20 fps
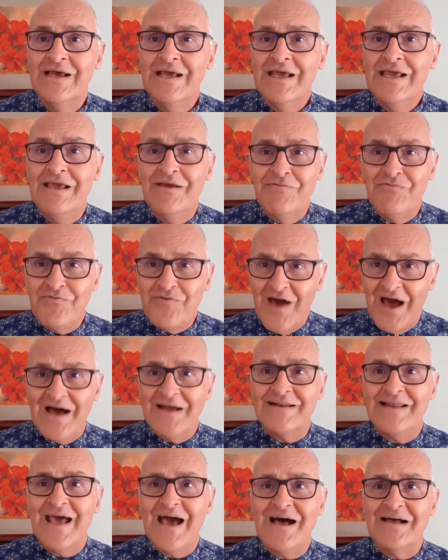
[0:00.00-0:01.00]
He
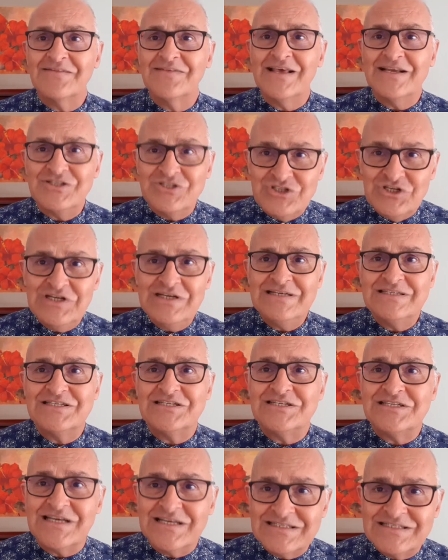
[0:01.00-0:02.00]
found out that
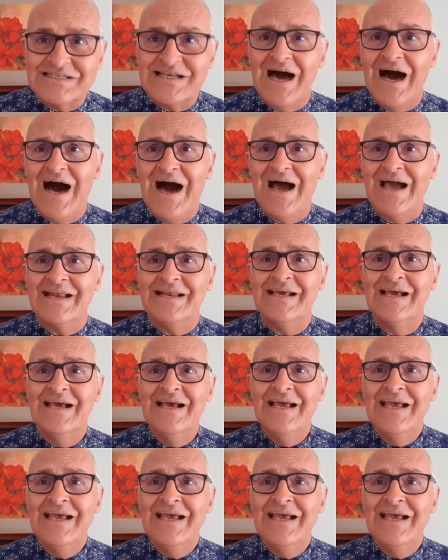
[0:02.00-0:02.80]
Jesus had died.